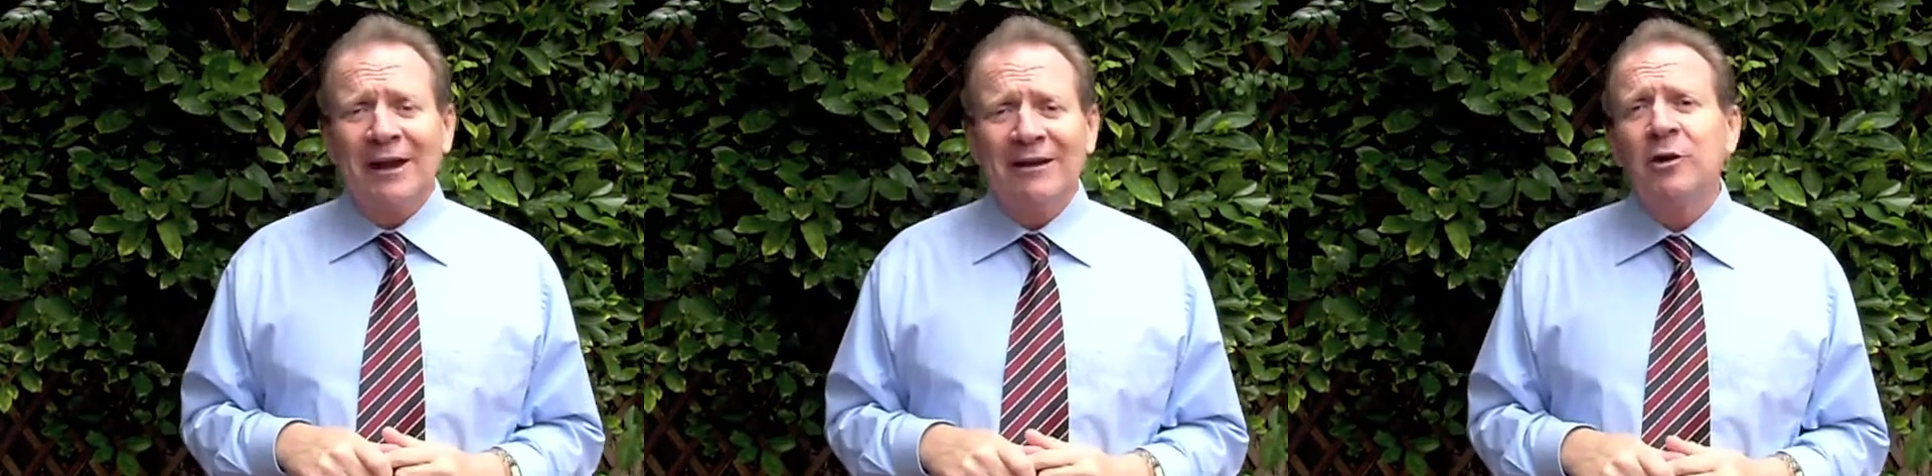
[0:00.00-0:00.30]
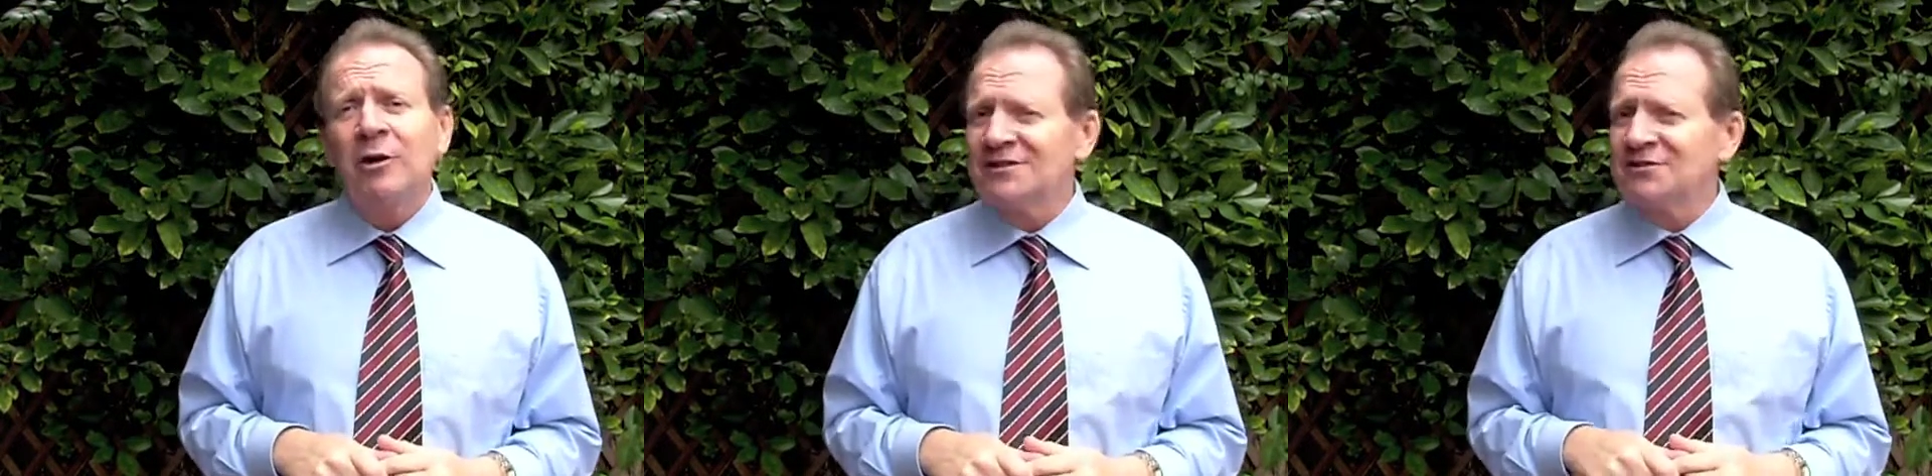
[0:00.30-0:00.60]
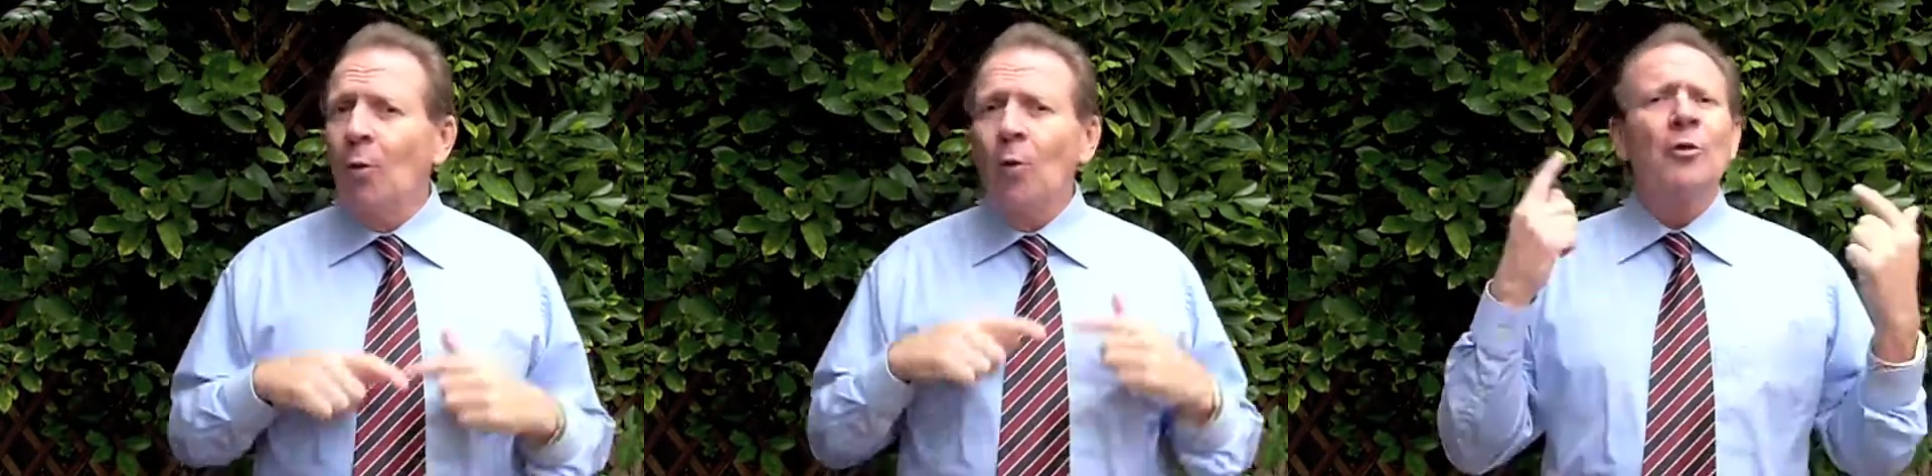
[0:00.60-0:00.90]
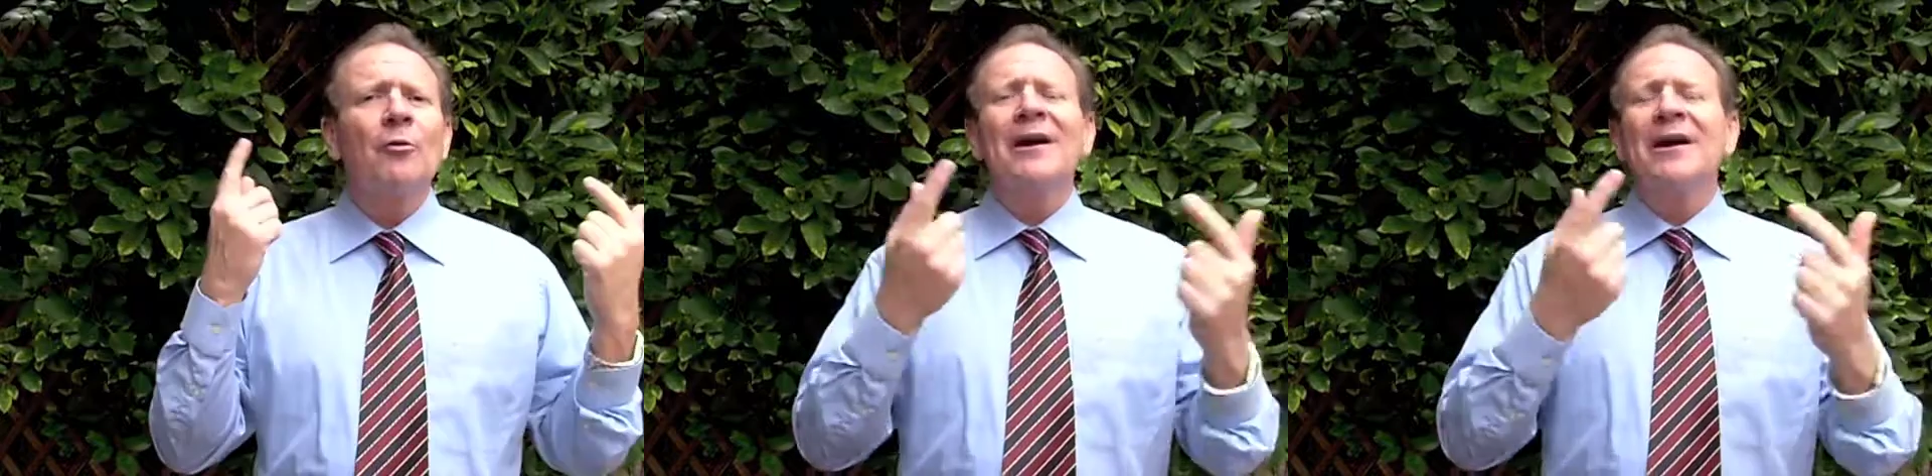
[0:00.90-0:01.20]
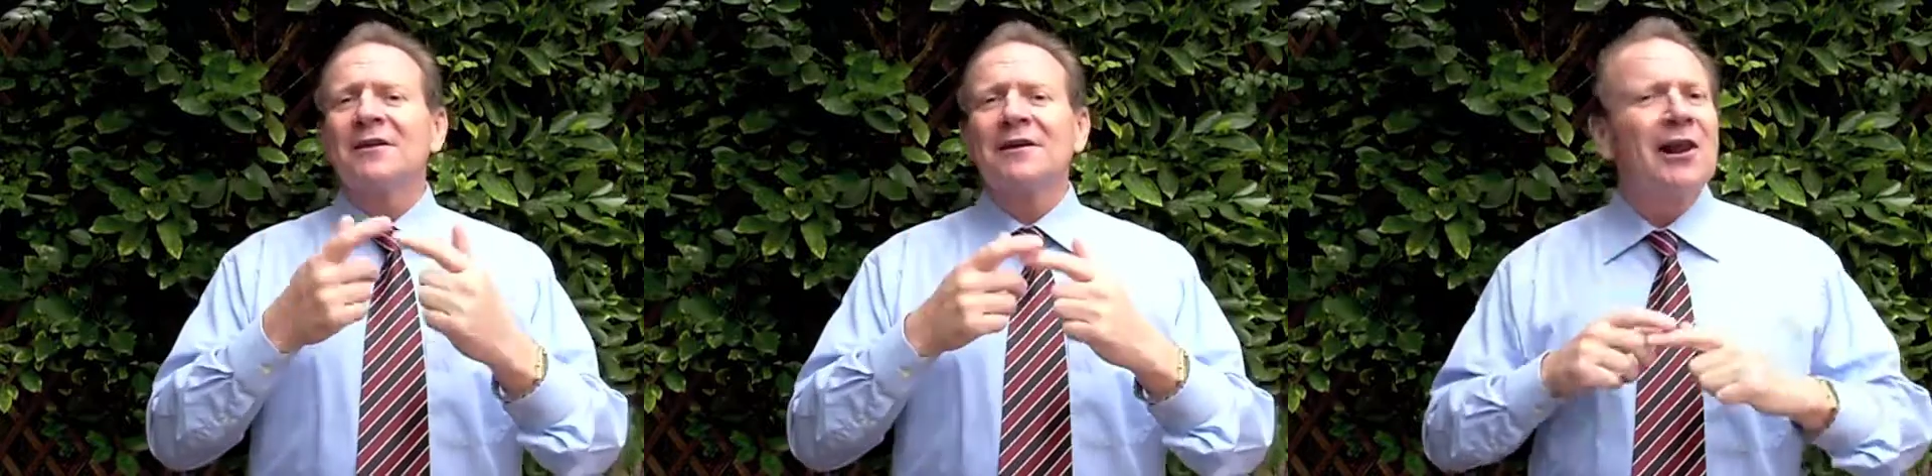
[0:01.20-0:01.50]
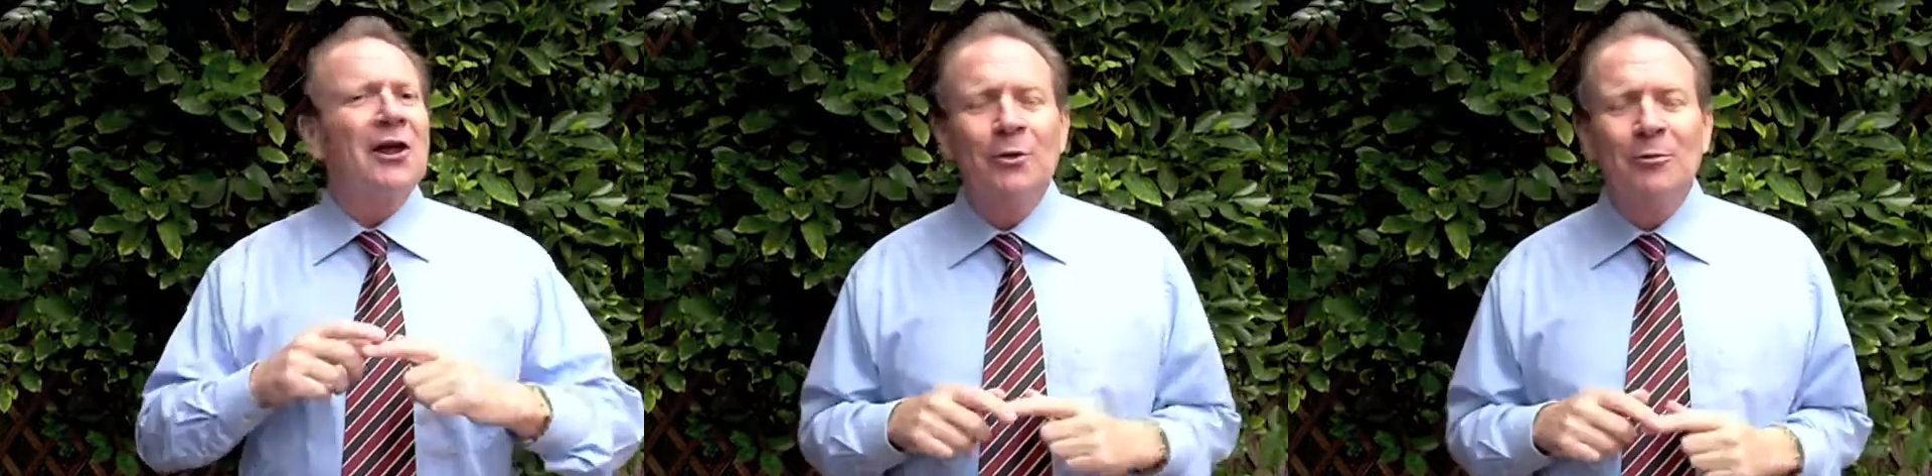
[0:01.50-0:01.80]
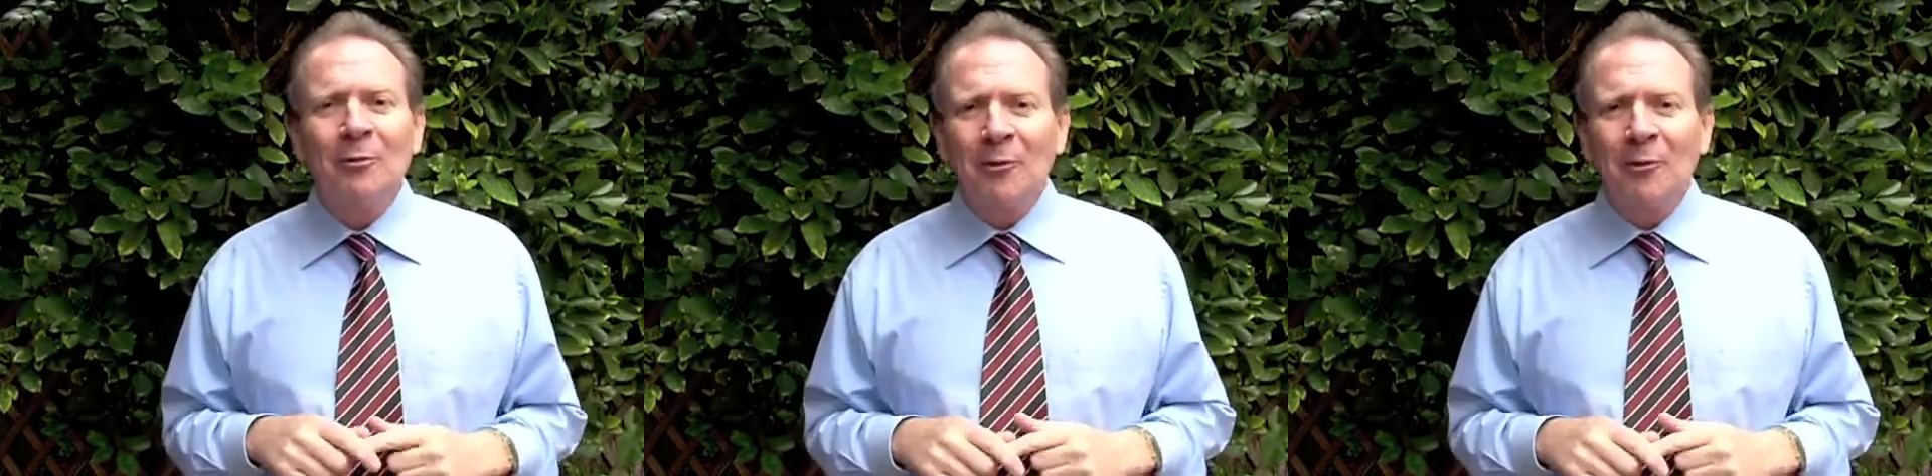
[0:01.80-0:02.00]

We have clients all around the globe